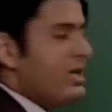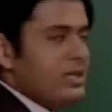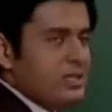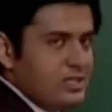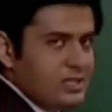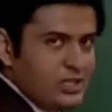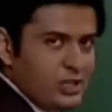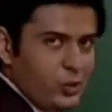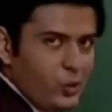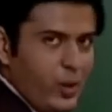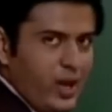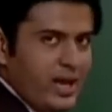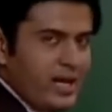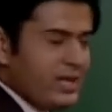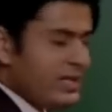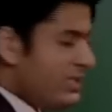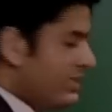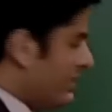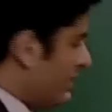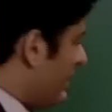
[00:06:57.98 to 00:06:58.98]
square
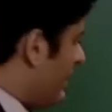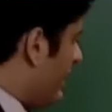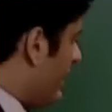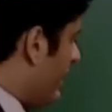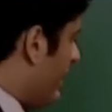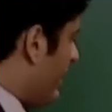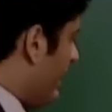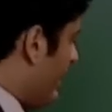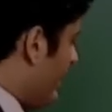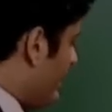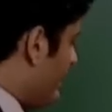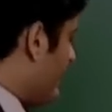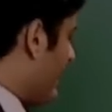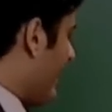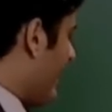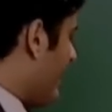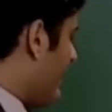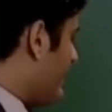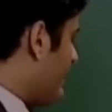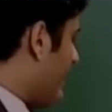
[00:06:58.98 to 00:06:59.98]
it,
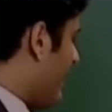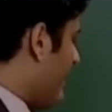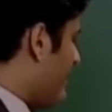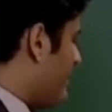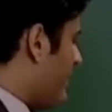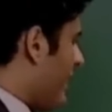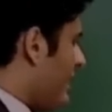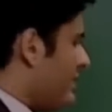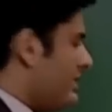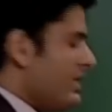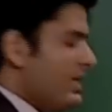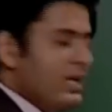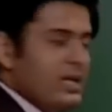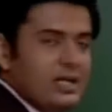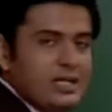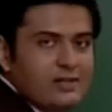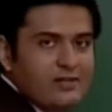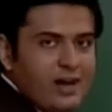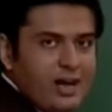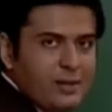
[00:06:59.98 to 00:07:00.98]
second step says
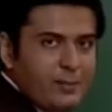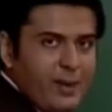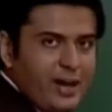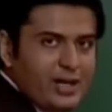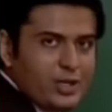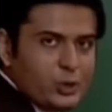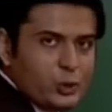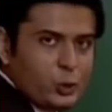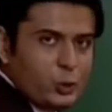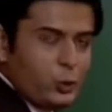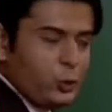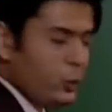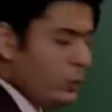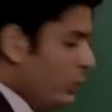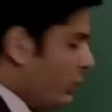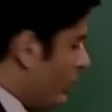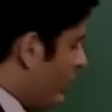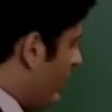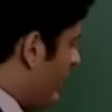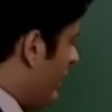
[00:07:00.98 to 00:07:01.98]
divide by 2,
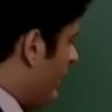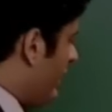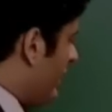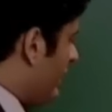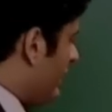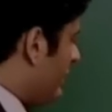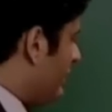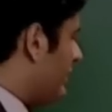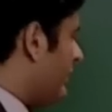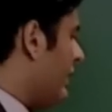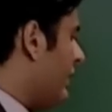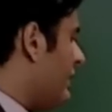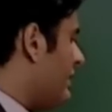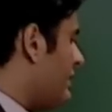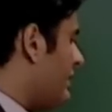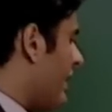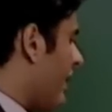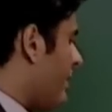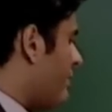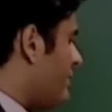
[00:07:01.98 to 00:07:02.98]
third step